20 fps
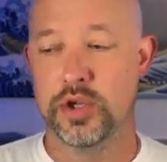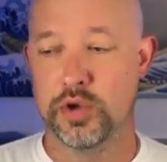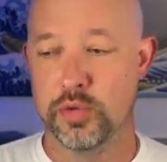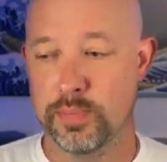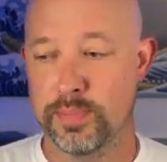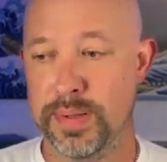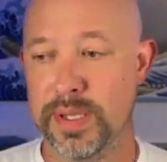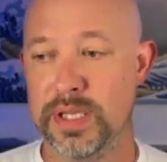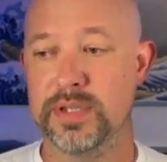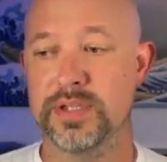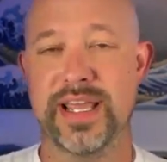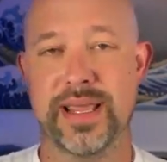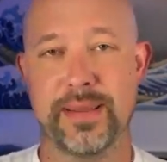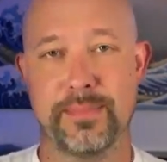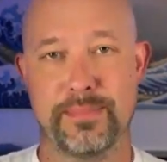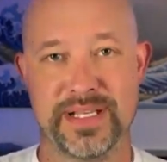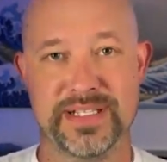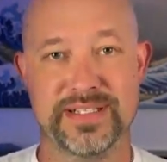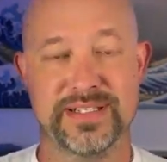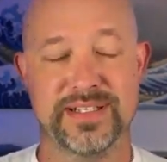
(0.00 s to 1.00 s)
You build a
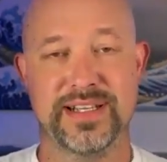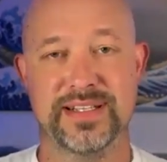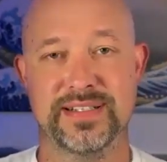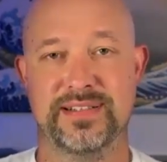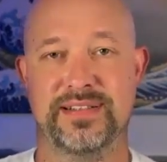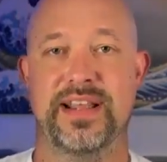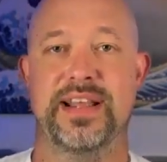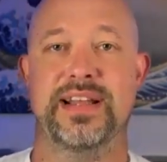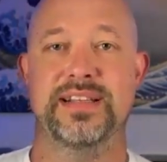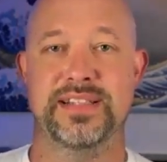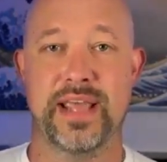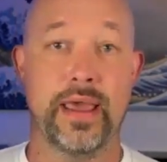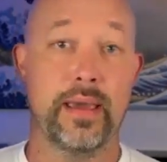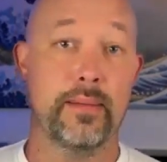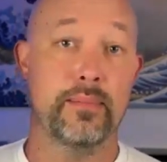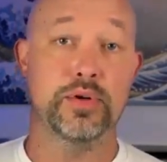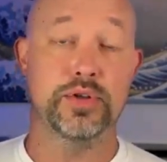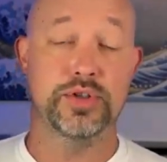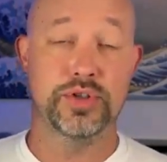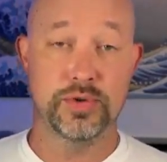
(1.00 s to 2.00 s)
business that is
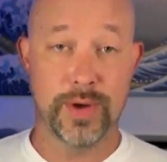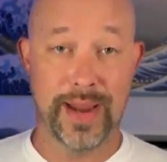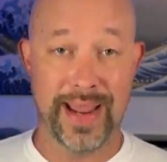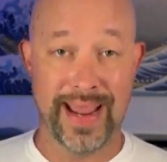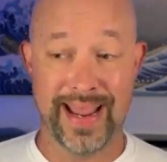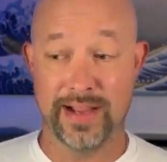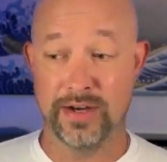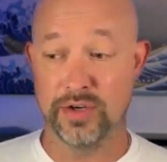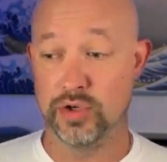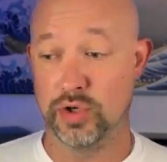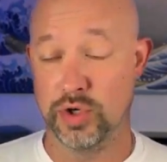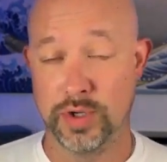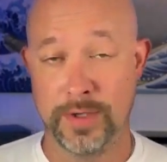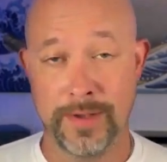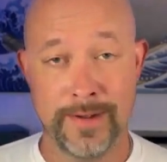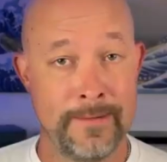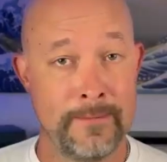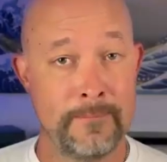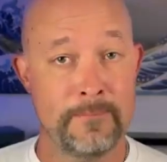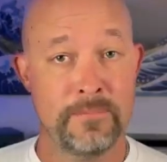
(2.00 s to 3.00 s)
able to
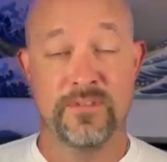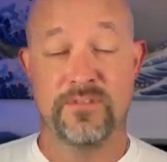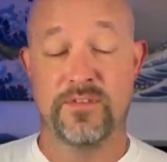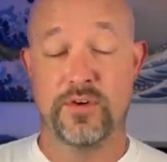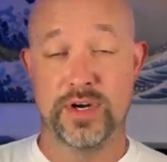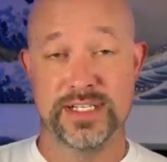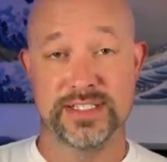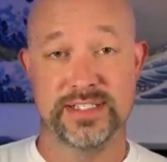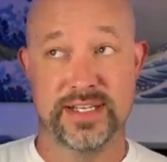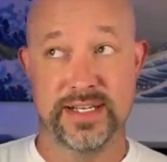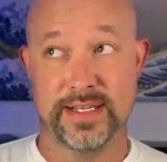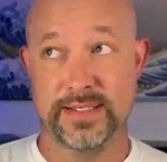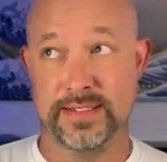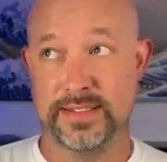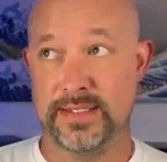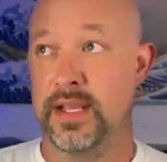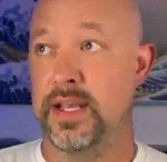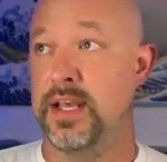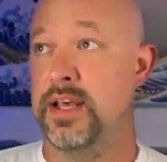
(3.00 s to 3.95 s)
handle For instance,